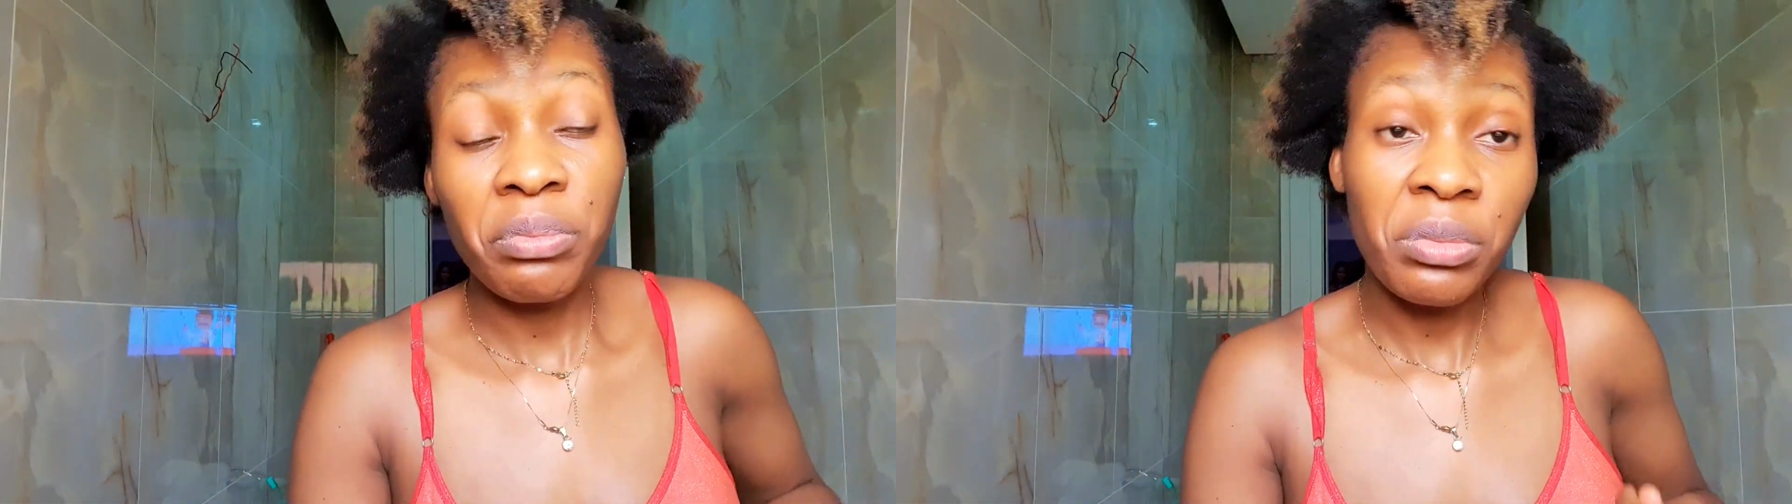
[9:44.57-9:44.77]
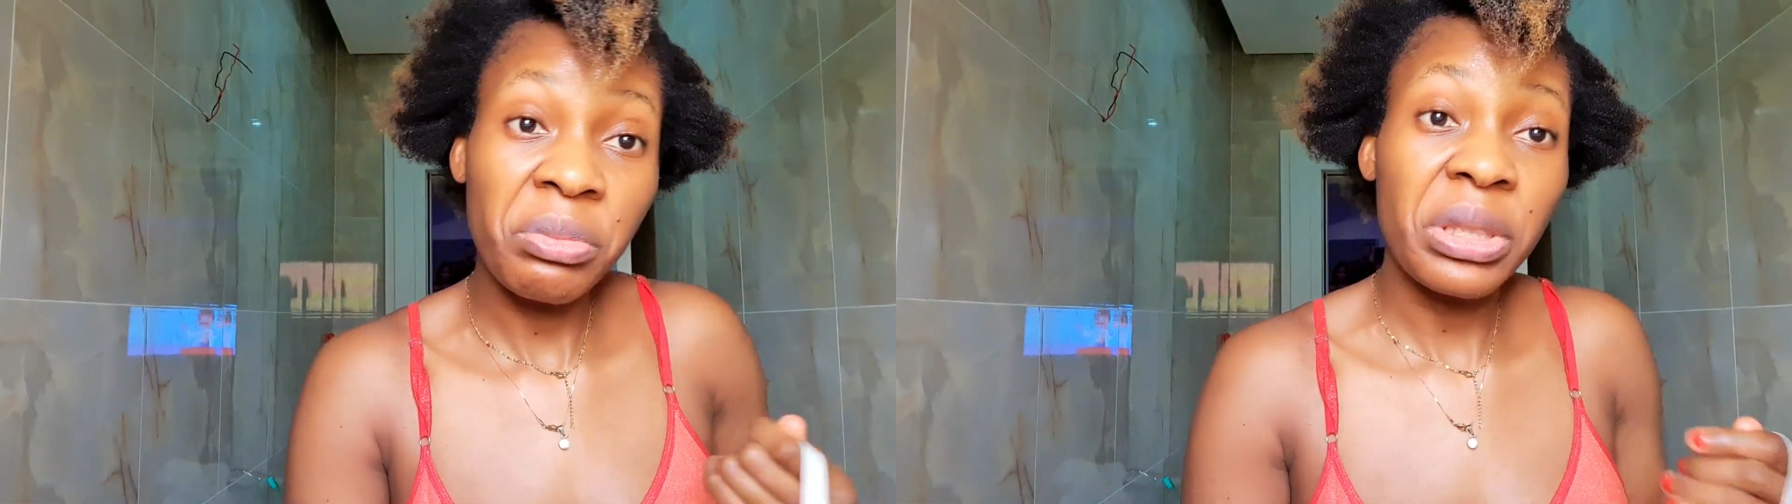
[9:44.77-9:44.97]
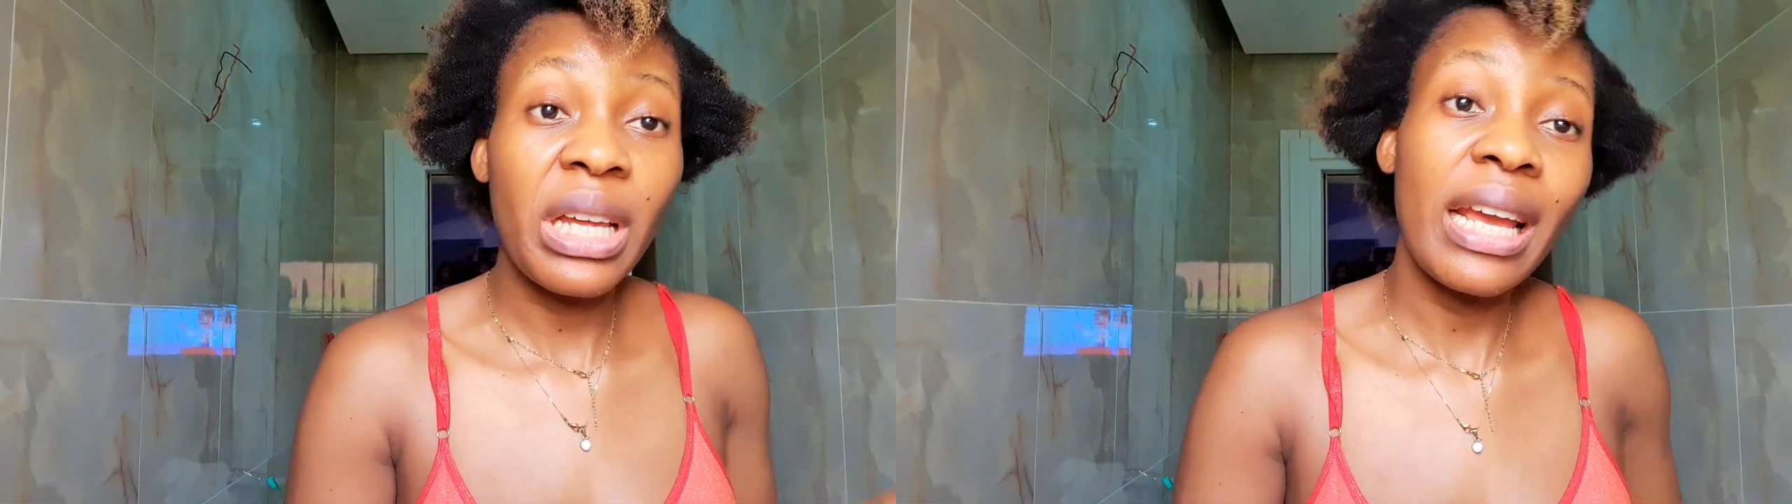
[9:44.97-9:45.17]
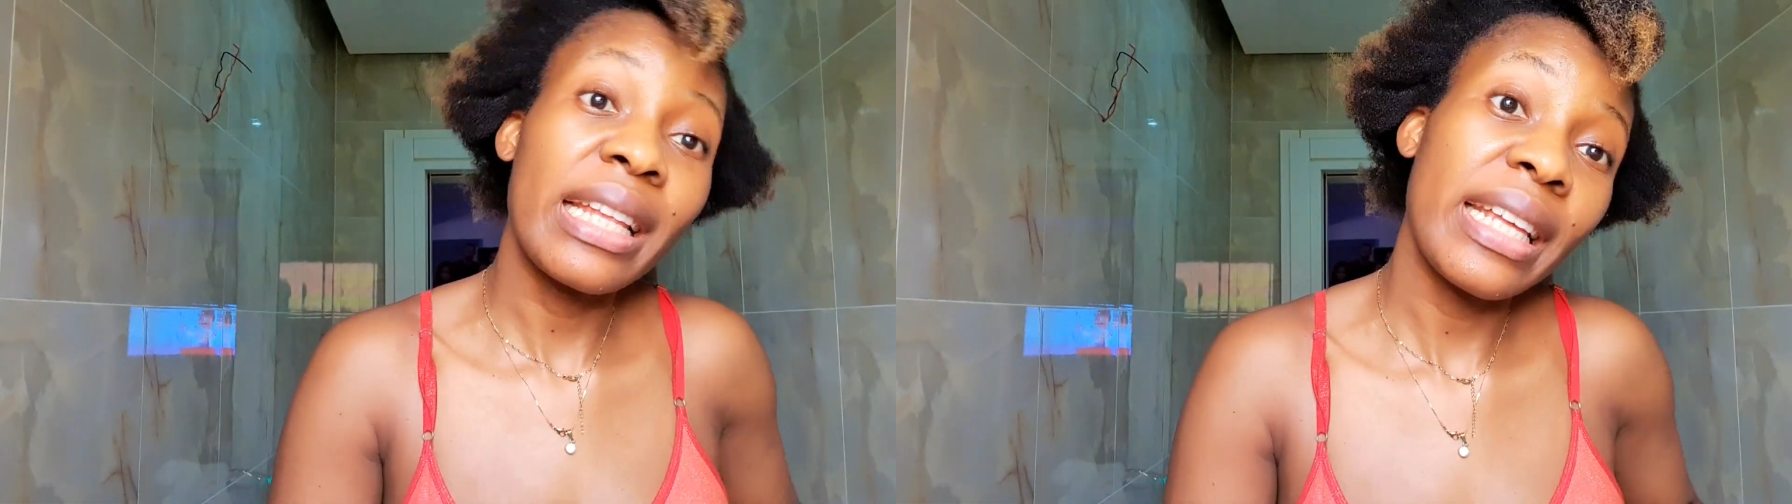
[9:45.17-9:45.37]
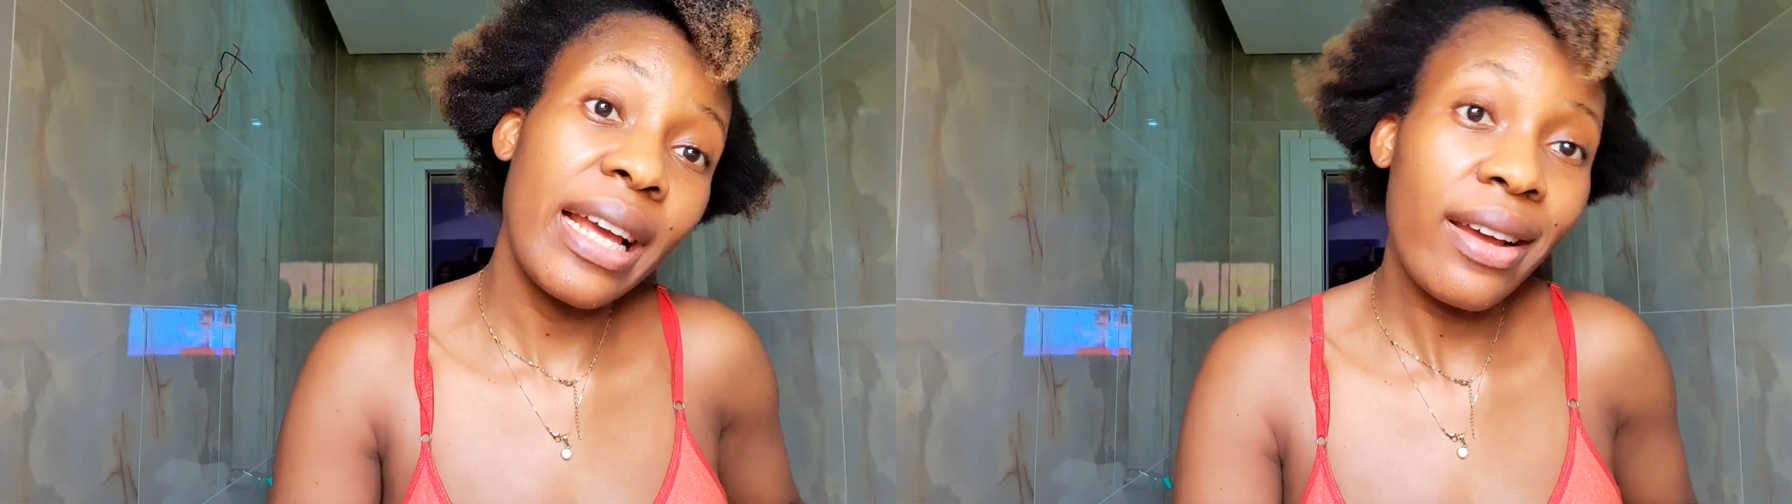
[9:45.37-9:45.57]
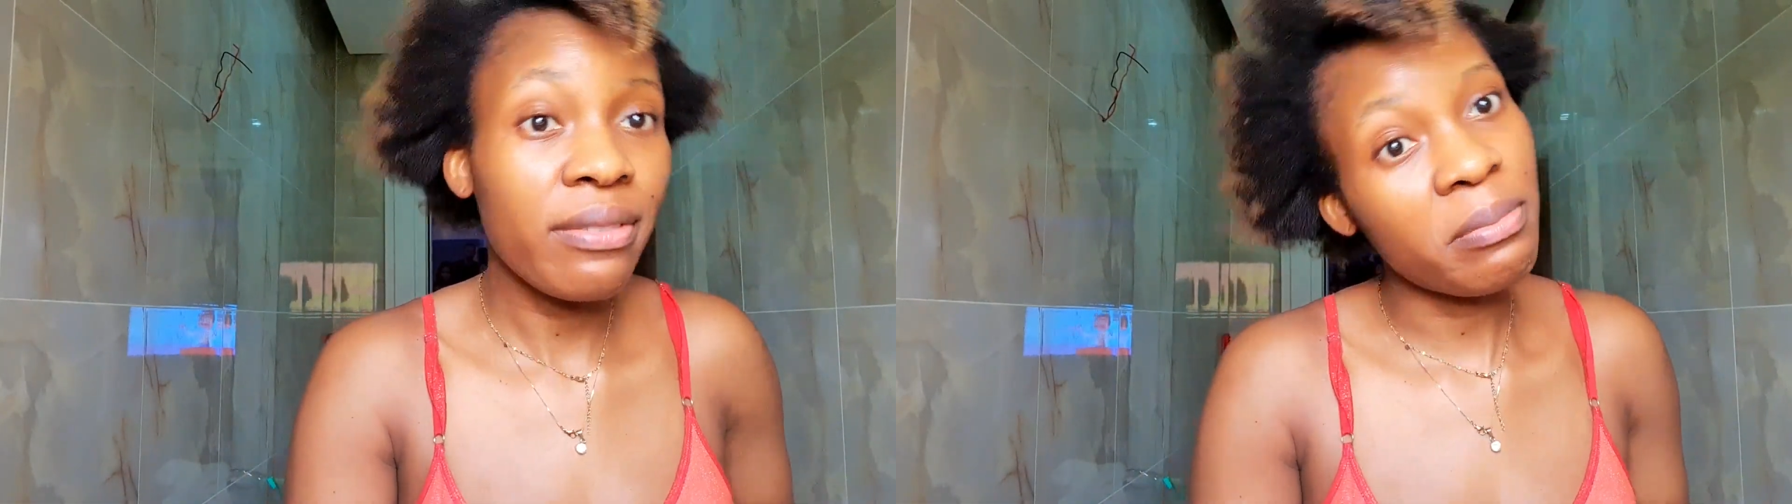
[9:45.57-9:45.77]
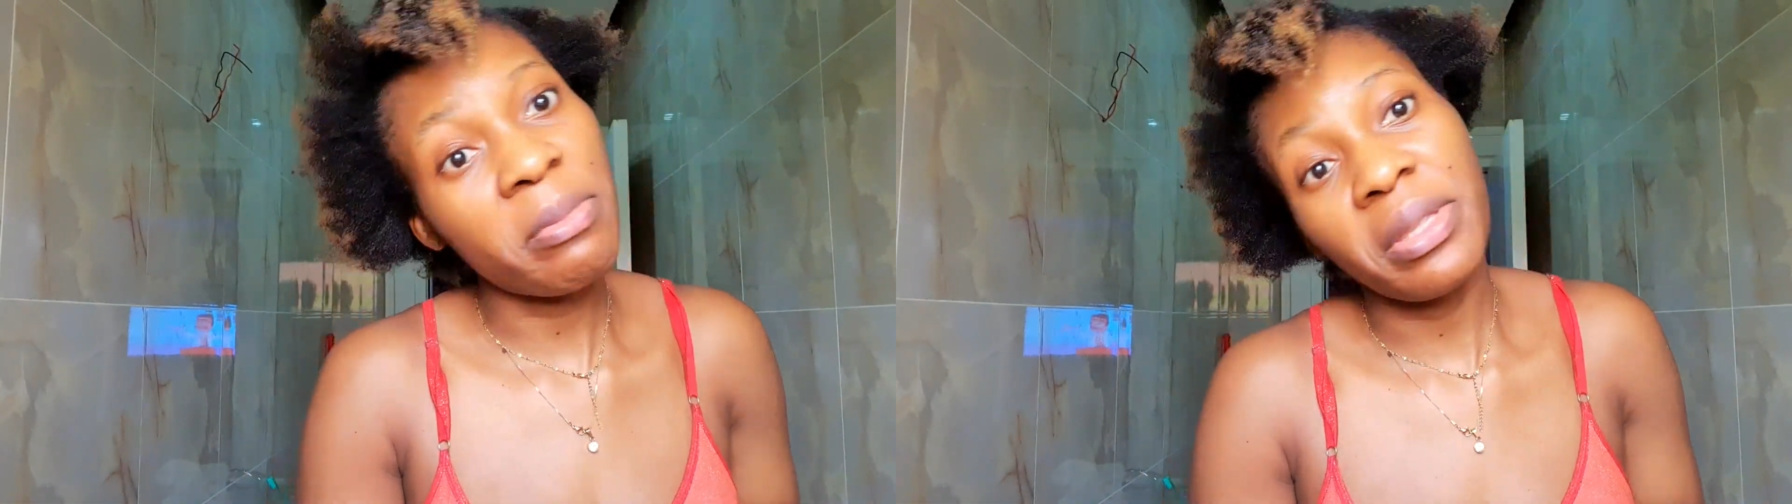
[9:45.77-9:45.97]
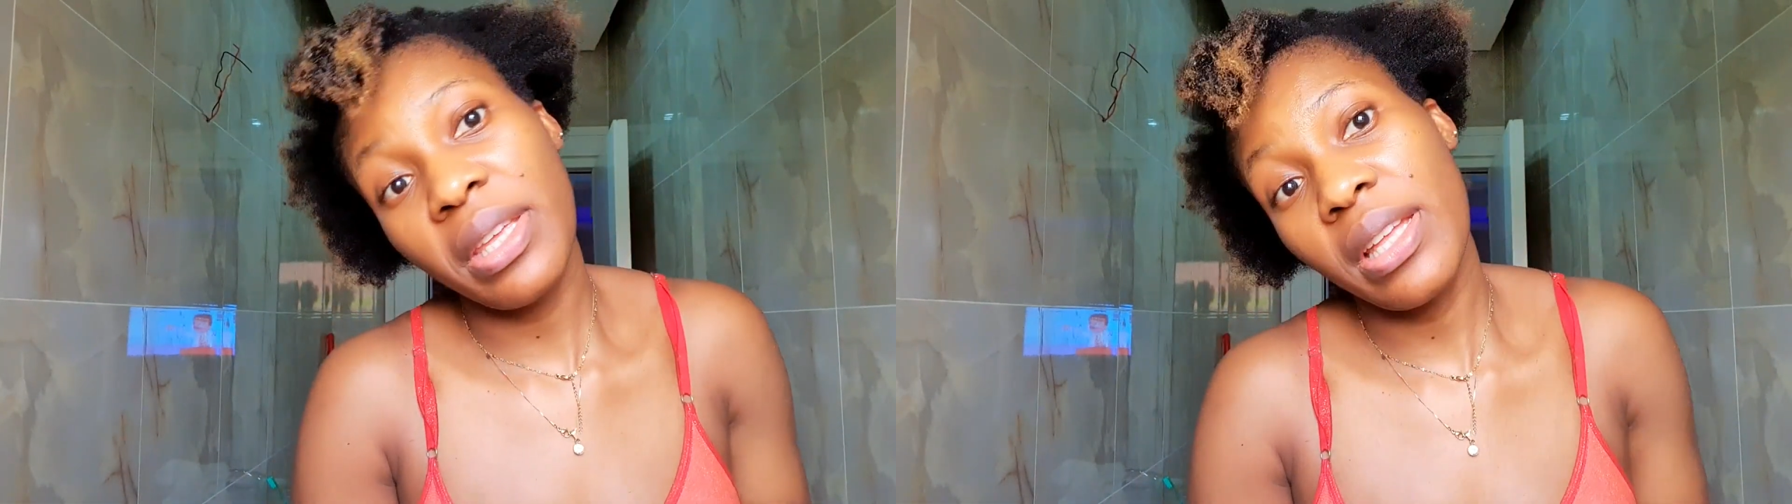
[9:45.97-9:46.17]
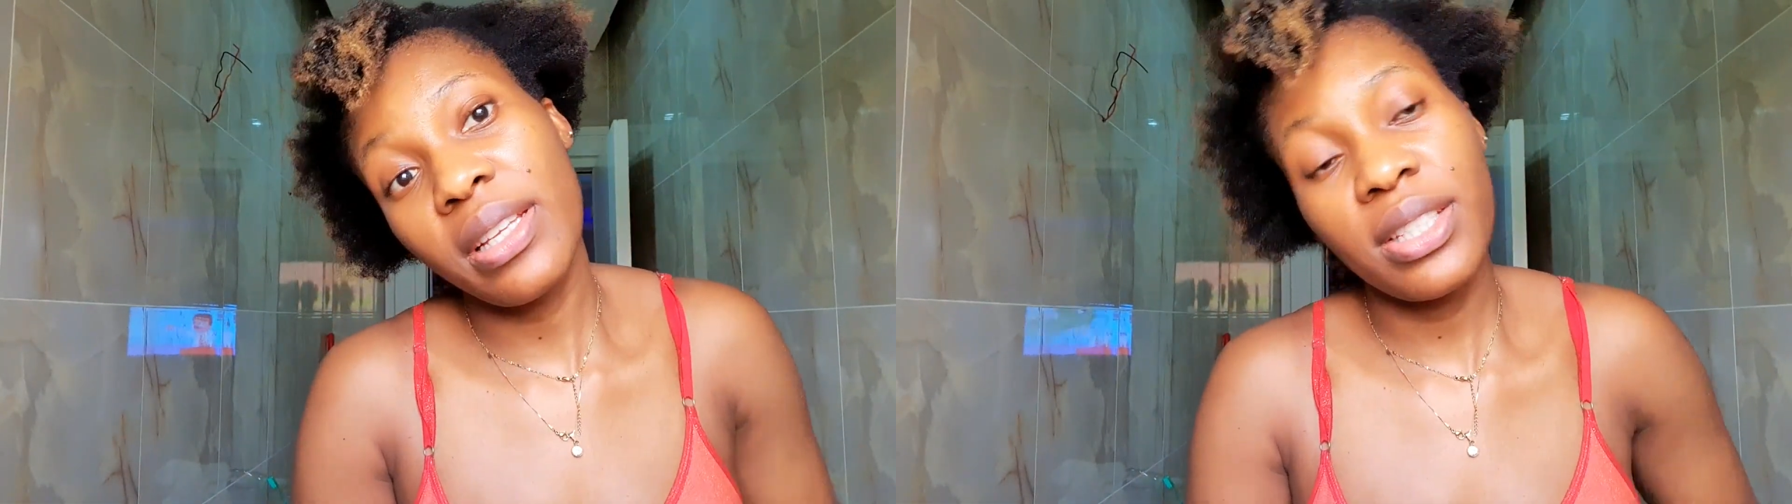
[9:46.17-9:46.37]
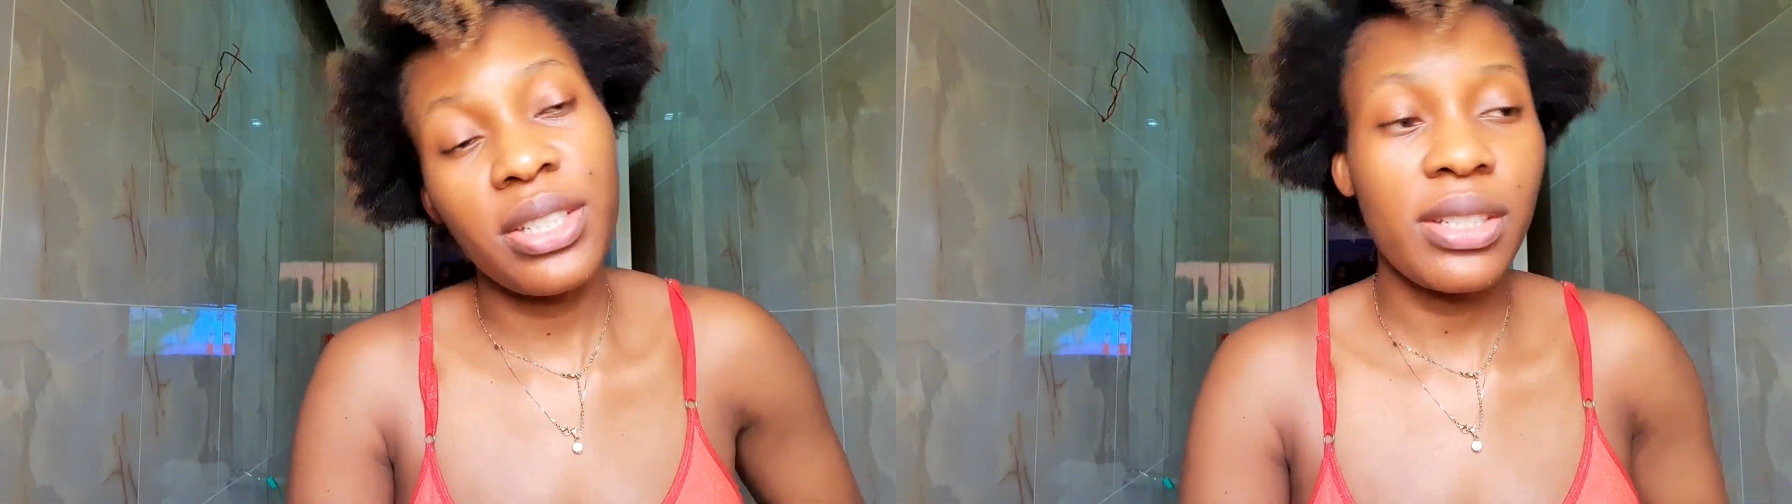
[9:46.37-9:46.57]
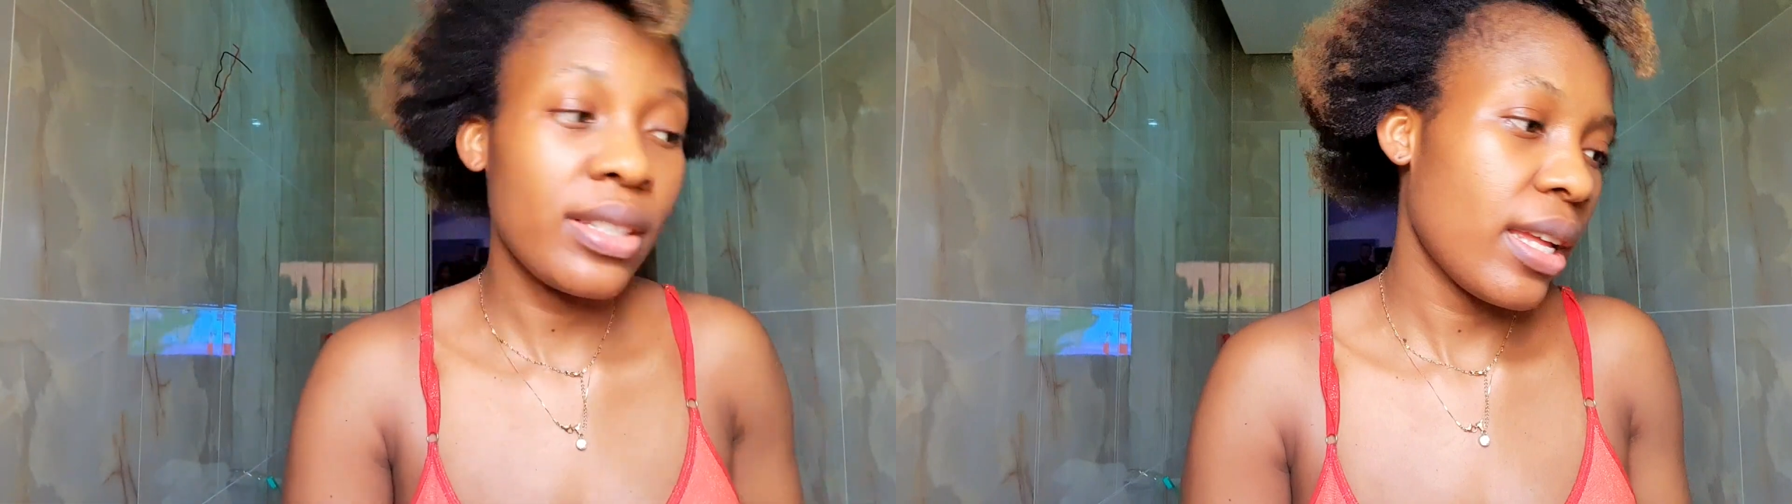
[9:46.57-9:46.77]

maybe 9.5, maybe 10 inches.